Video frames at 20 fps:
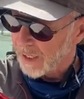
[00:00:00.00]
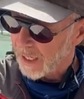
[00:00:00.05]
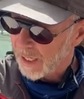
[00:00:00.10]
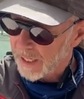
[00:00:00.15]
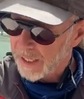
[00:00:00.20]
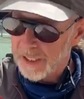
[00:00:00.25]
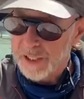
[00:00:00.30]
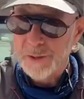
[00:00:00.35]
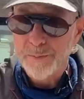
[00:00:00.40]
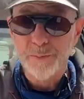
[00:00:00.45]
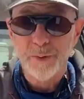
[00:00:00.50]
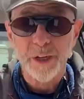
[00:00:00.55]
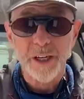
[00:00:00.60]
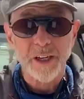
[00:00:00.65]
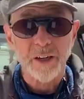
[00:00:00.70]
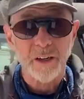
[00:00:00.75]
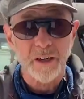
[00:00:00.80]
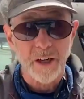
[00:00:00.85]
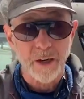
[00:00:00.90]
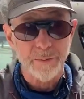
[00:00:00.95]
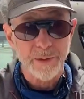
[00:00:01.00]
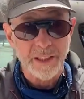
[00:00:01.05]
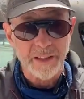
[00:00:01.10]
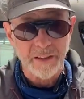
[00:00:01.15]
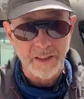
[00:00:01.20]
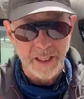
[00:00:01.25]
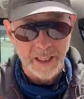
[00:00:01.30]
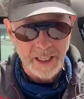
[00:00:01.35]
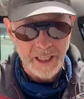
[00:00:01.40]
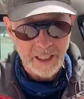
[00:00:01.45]
And it's a pretty common
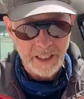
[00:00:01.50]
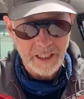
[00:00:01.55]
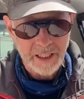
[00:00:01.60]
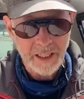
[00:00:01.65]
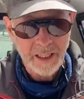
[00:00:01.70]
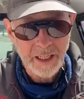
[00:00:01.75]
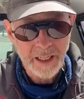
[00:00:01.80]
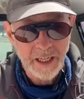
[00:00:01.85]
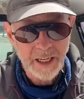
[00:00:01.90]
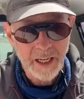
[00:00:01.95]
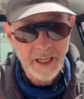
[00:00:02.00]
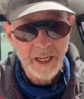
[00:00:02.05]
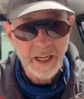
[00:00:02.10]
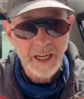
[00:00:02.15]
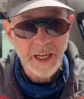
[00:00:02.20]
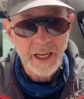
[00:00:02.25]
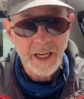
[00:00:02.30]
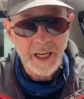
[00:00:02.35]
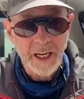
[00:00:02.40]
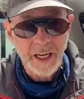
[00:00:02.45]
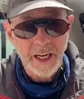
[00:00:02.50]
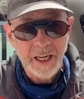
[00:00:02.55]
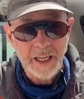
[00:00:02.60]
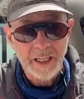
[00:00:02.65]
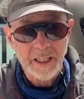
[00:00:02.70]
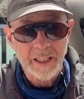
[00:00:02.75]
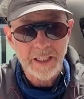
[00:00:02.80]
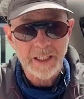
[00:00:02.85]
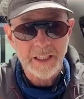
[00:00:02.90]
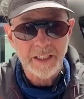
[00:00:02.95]
thing.
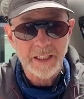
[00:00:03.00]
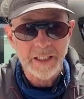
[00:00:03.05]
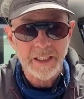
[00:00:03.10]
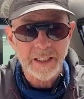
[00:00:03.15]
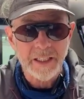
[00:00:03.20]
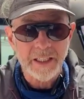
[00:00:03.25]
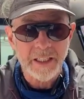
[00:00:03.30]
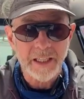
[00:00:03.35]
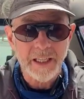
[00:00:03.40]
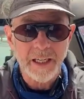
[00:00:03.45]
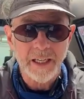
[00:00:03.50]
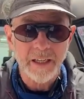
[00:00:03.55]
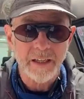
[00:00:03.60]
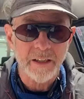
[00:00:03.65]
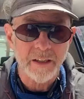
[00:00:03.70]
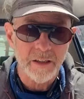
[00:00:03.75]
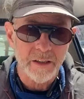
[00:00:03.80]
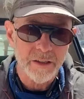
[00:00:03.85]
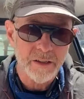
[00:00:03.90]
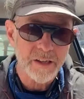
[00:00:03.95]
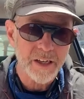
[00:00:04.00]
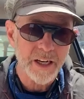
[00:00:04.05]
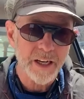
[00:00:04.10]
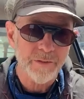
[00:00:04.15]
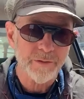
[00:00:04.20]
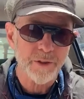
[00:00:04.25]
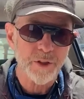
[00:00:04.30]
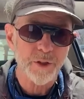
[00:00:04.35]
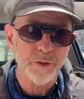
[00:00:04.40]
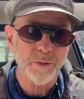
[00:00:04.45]
And it does
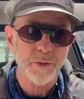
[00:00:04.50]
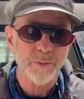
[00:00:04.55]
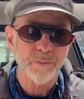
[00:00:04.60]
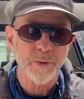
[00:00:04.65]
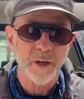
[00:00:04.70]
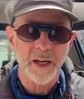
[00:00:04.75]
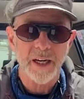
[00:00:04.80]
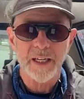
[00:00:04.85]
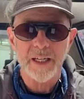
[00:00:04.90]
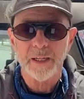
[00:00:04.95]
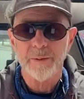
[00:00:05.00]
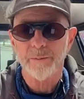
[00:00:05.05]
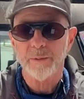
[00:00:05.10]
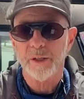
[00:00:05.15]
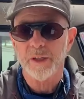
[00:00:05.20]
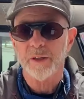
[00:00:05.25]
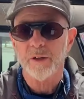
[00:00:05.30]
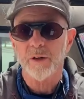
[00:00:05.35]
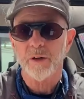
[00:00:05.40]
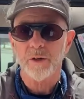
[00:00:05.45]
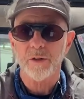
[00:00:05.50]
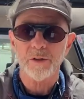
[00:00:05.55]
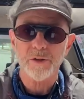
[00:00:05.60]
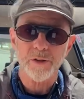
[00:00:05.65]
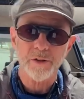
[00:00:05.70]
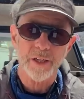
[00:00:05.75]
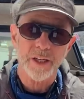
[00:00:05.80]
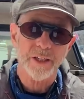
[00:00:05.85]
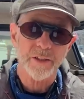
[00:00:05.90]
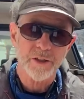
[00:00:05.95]
have to do with the binding, but it
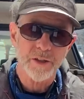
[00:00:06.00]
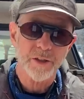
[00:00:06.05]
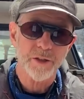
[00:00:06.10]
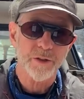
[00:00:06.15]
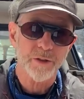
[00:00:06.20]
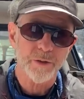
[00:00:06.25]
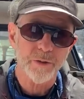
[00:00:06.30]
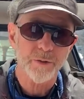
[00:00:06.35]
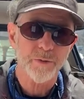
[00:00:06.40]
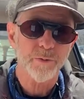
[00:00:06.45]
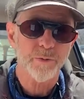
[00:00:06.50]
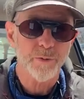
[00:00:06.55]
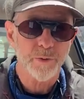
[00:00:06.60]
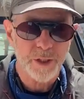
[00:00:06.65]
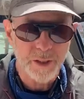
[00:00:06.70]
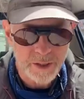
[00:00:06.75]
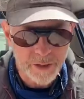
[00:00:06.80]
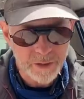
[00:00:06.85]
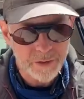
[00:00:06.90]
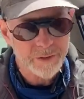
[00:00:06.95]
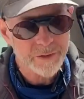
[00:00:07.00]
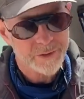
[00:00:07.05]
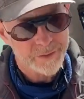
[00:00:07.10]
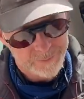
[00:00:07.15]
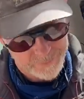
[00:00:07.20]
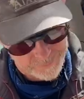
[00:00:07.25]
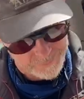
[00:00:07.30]
also has to do with